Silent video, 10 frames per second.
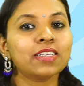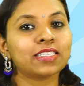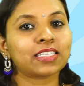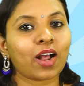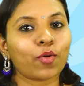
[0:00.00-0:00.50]

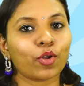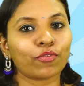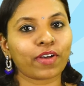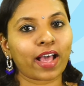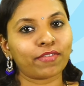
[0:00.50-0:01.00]
sound
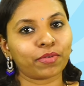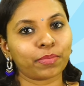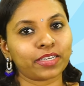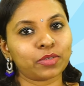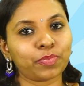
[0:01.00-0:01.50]
of
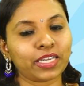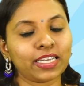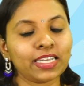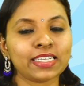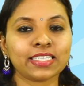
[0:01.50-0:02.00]
alphabet
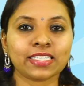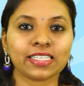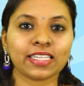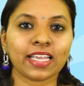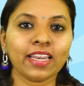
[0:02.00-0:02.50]
P.
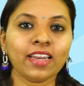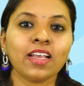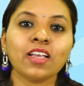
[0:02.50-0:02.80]
Till then,